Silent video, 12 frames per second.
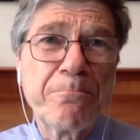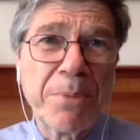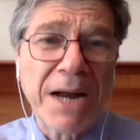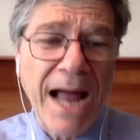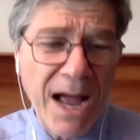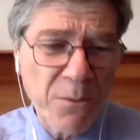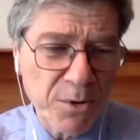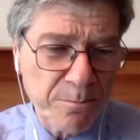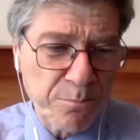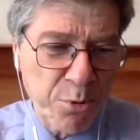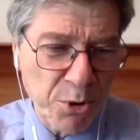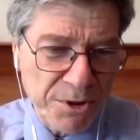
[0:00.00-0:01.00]
But I
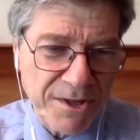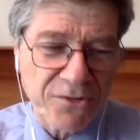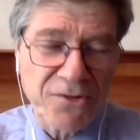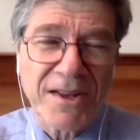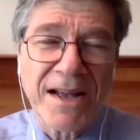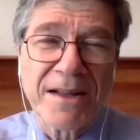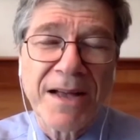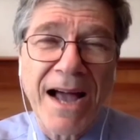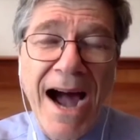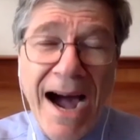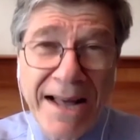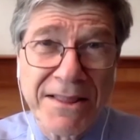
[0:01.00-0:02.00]
would put this
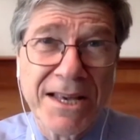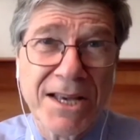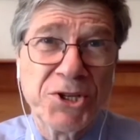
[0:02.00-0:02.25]
on the